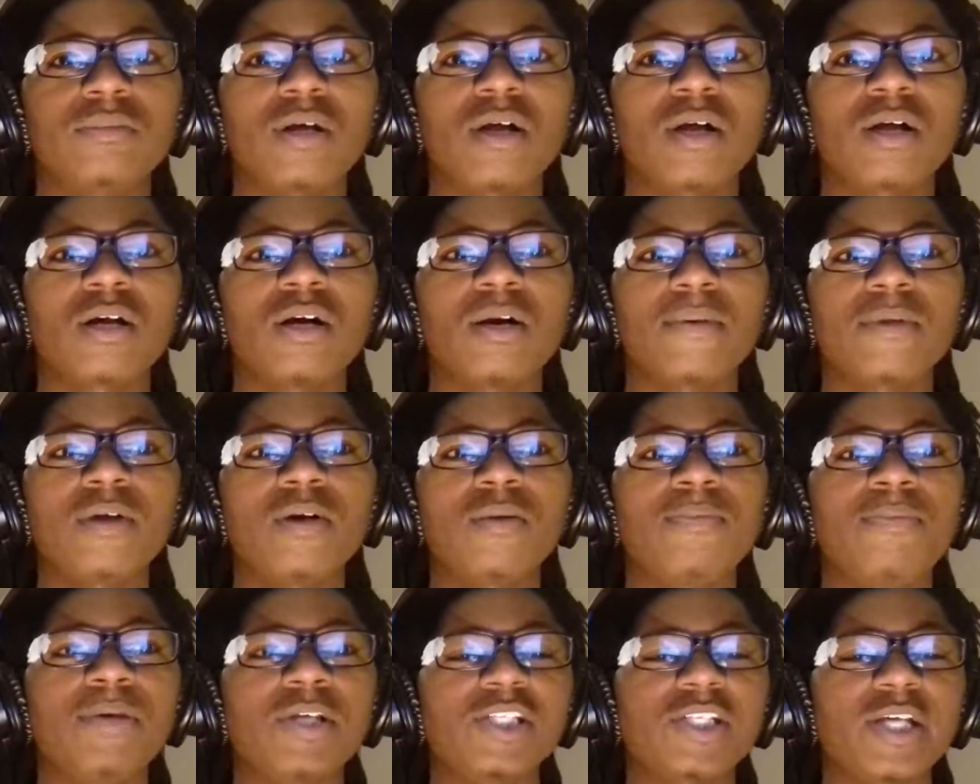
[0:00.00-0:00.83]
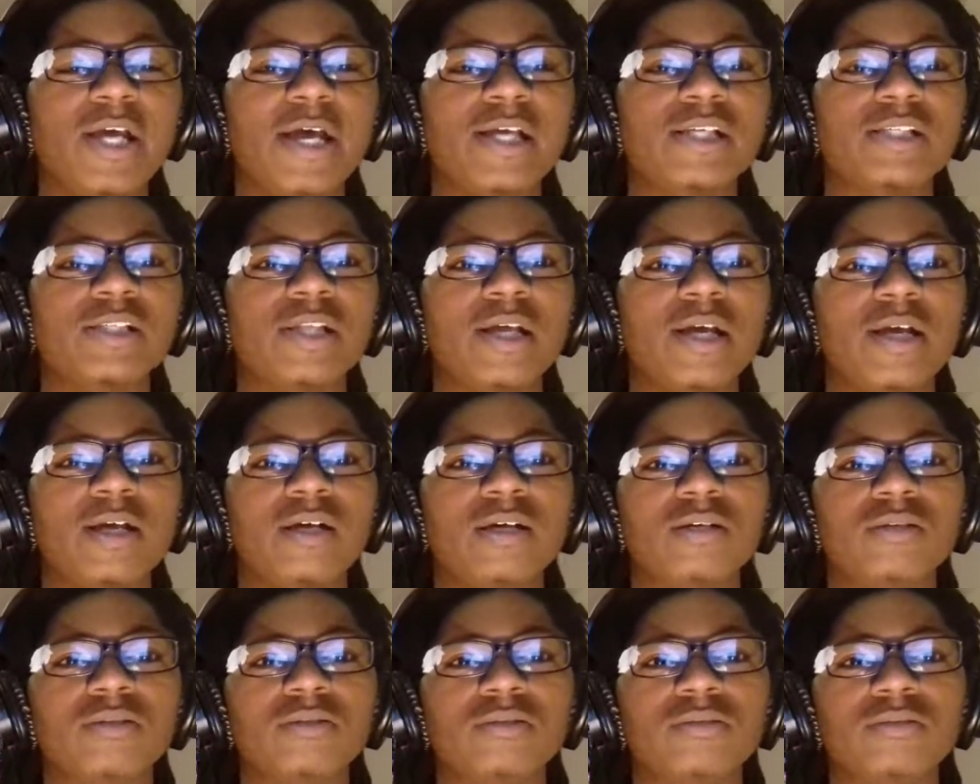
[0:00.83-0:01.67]
LeBron, calm your bitch ass
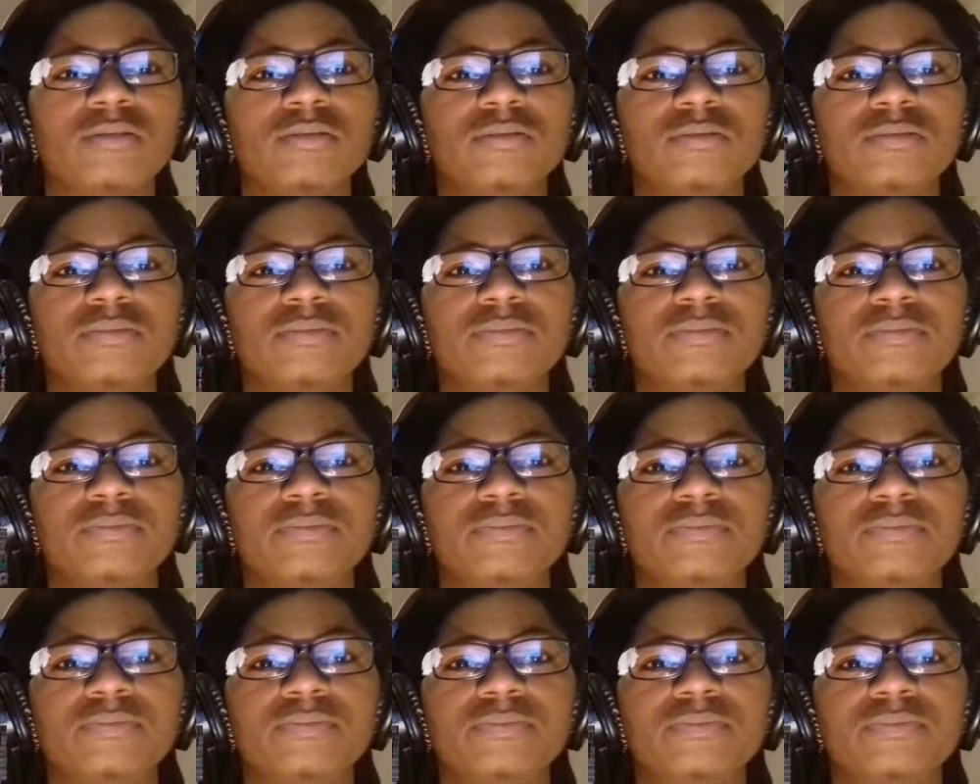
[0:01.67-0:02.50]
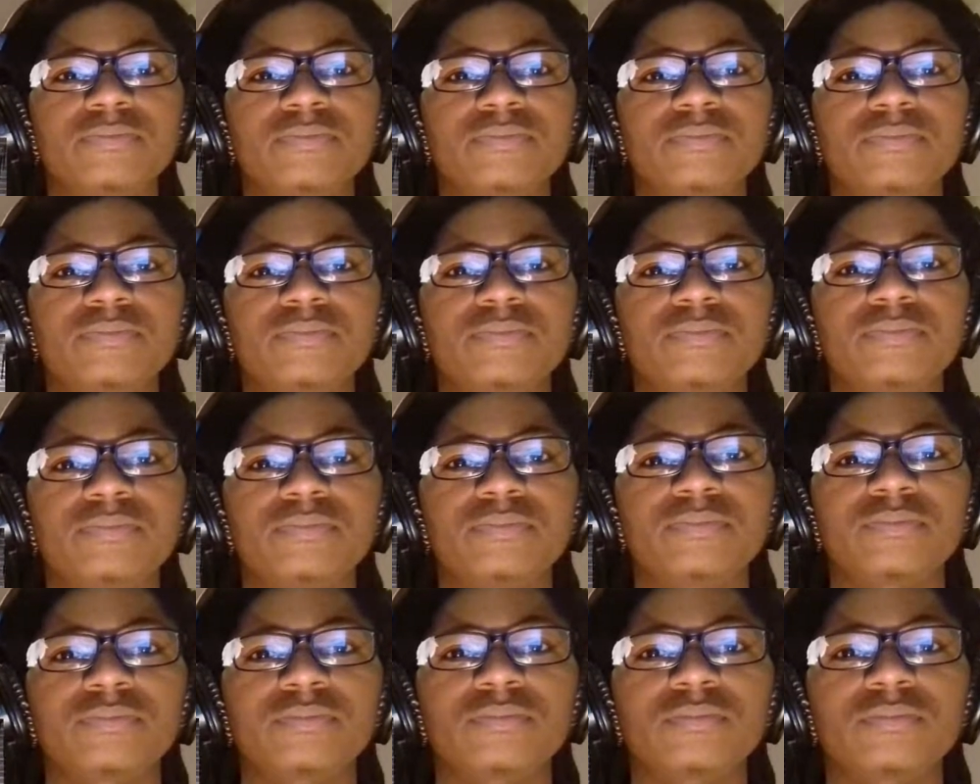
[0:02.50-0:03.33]
down. Don't get the benefit or the
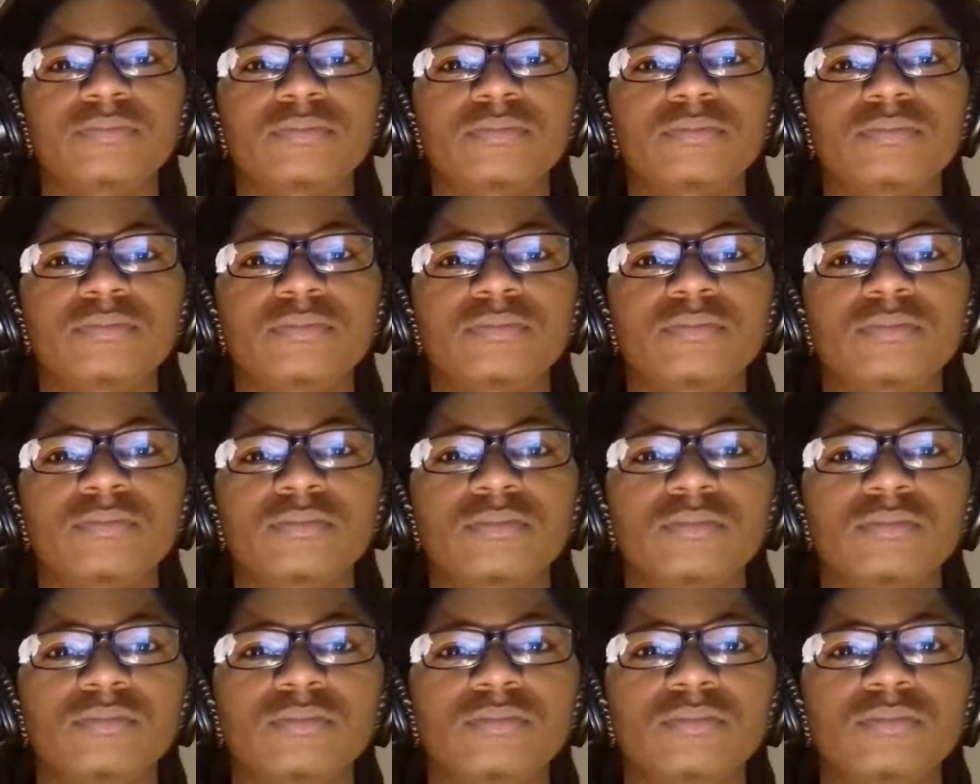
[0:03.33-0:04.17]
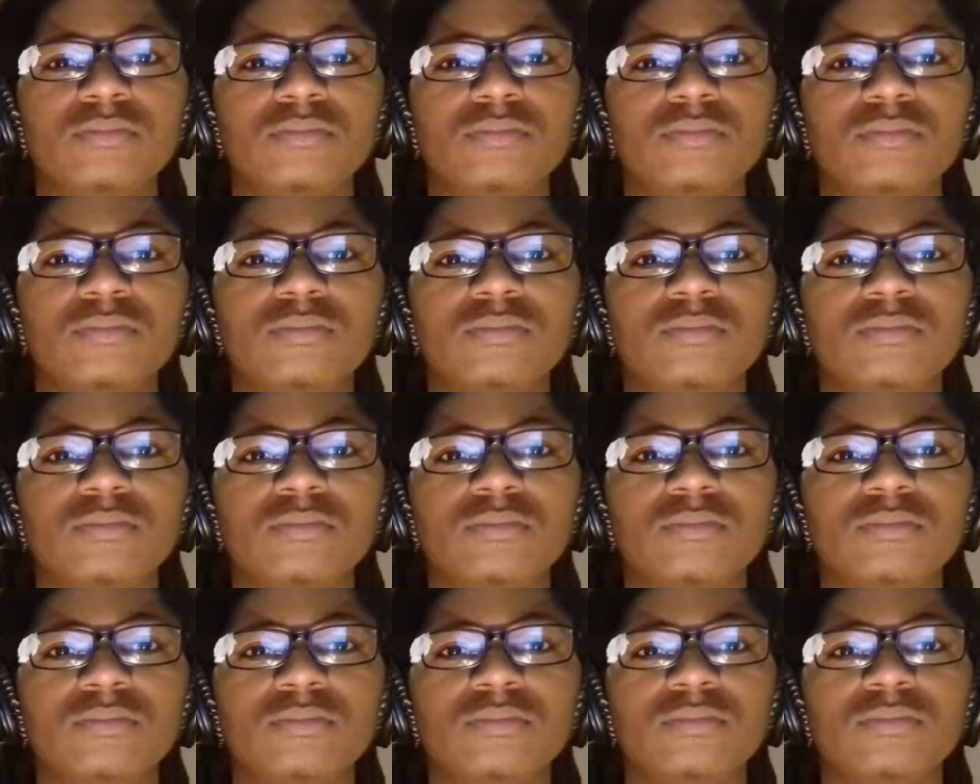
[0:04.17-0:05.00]
luxury of that. And
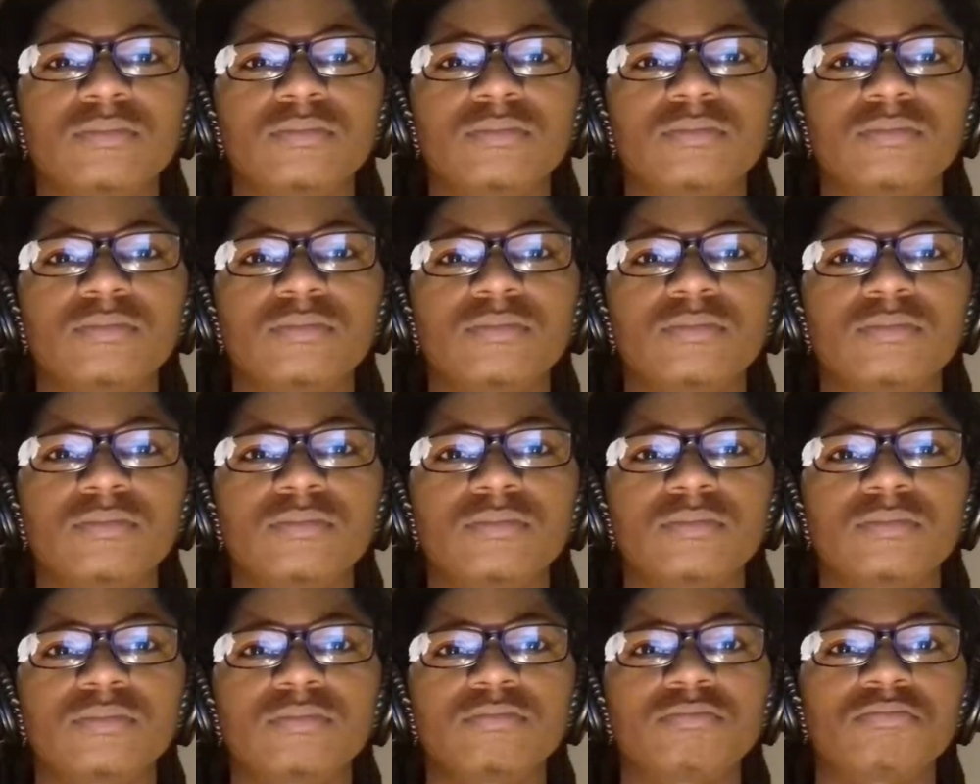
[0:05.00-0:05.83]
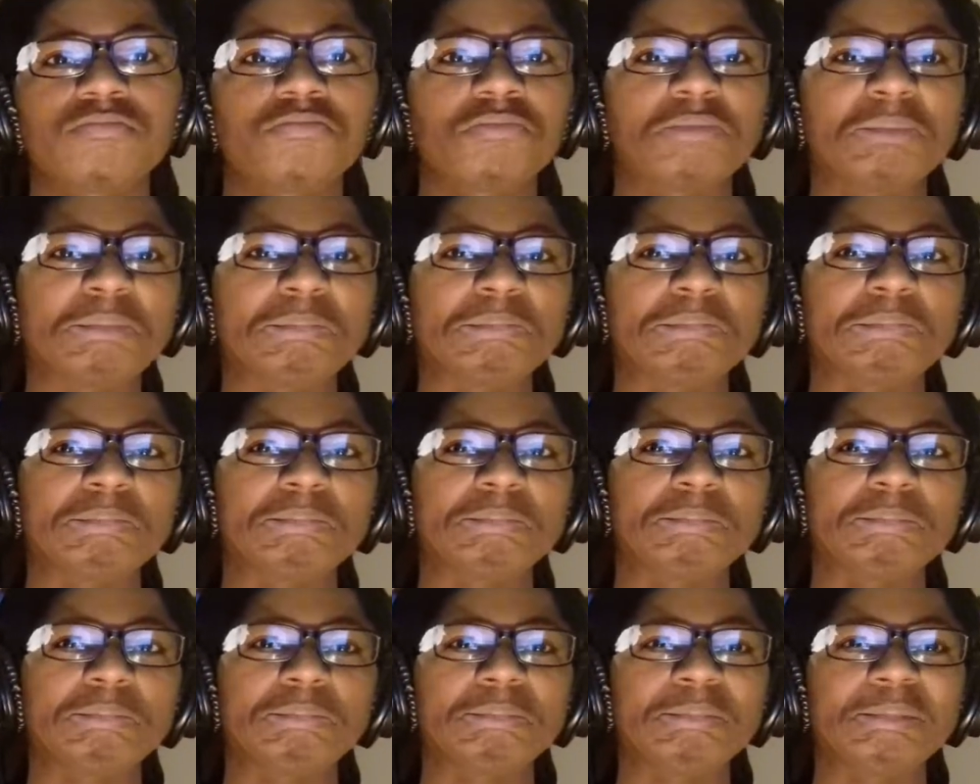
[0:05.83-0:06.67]
tough break there for.
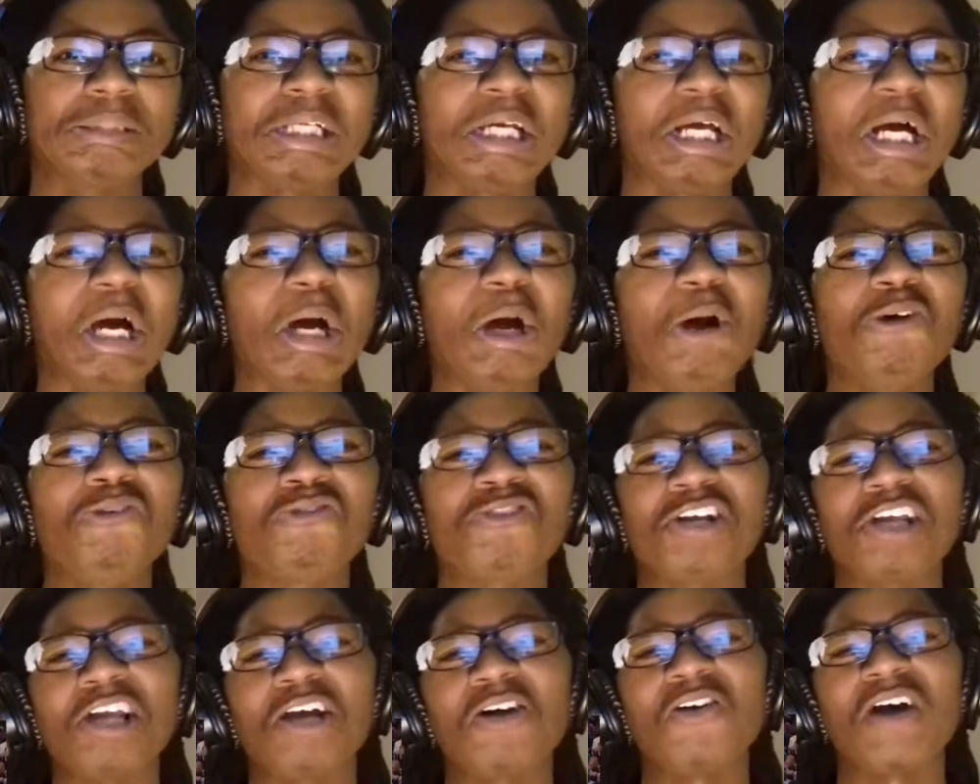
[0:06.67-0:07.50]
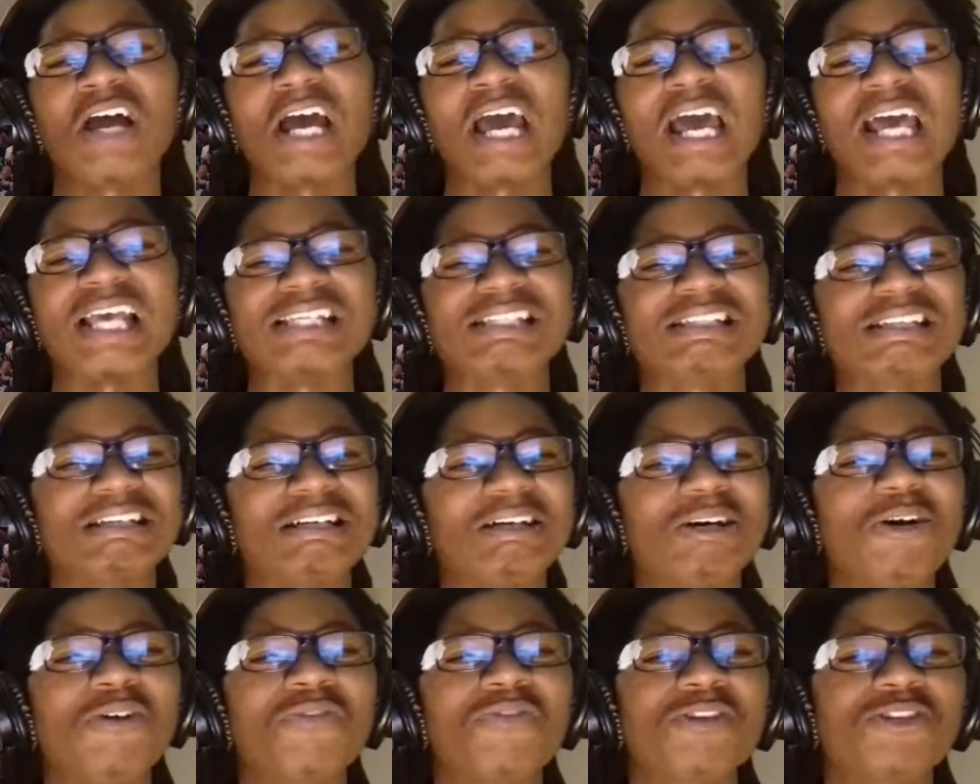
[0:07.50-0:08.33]
Over your ass.
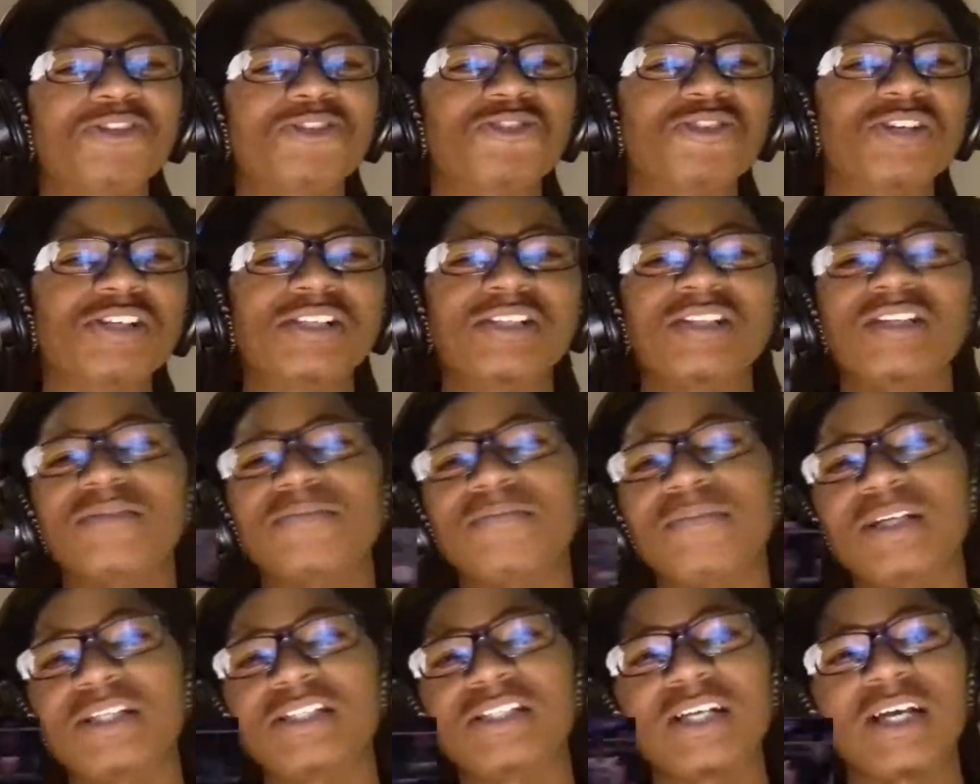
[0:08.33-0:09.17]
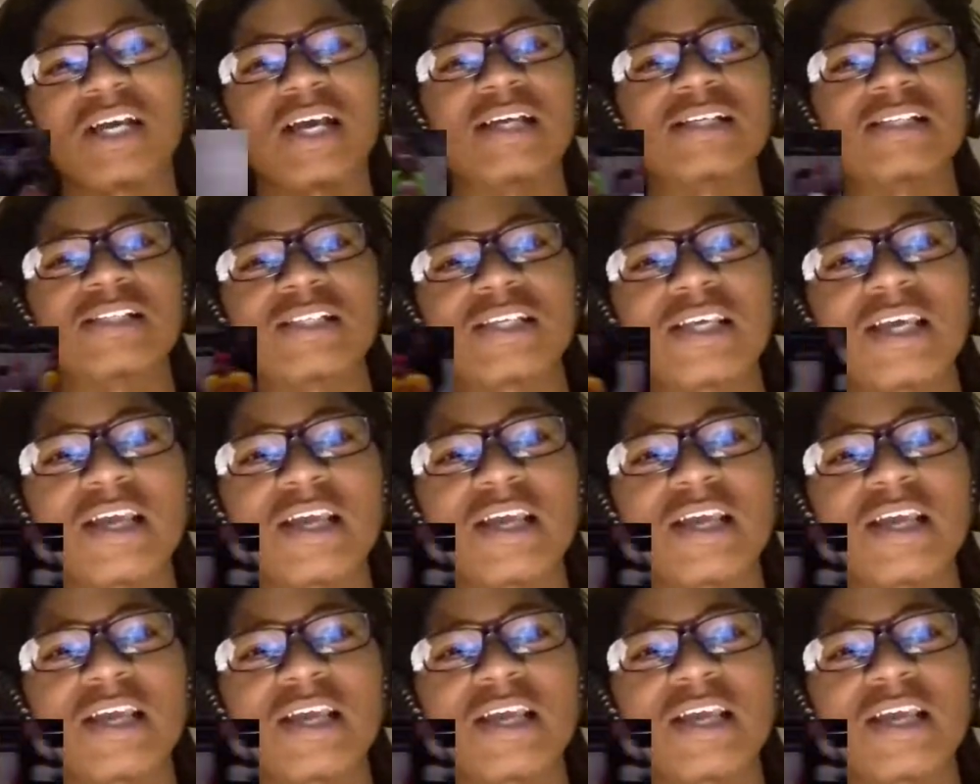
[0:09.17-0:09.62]
Over Tristan, bitch ass.